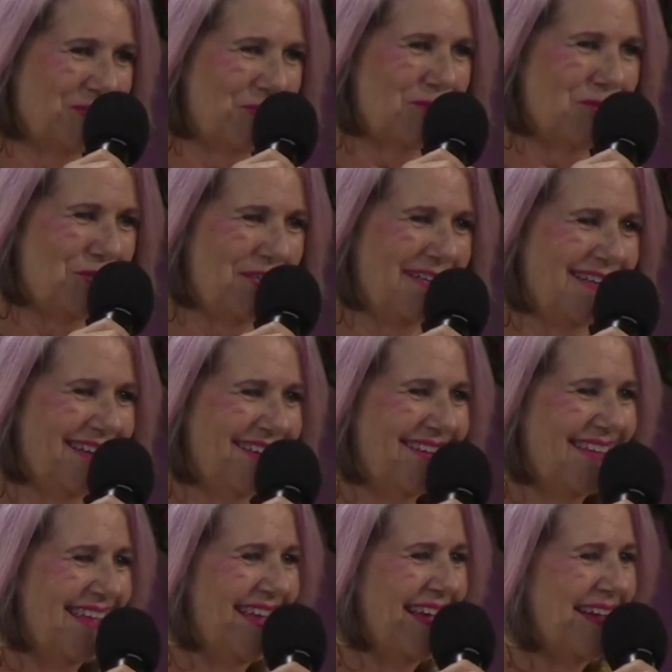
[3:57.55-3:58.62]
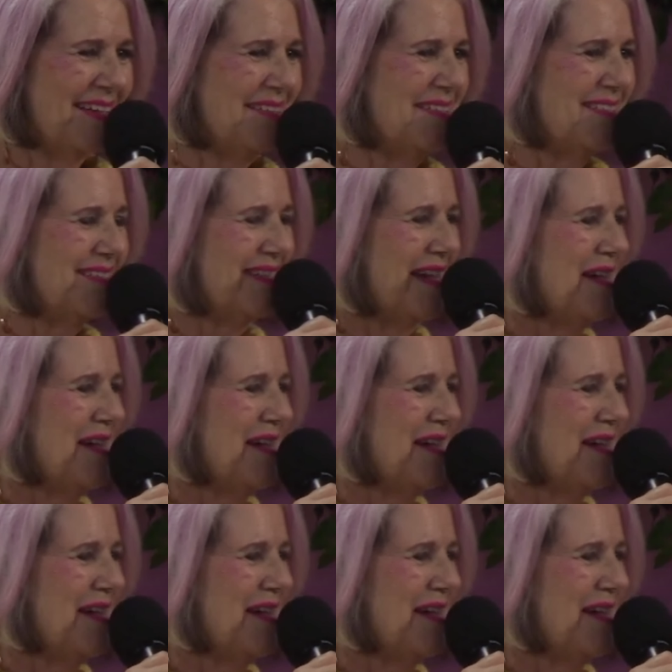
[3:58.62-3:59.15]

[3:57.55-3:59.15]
searching, and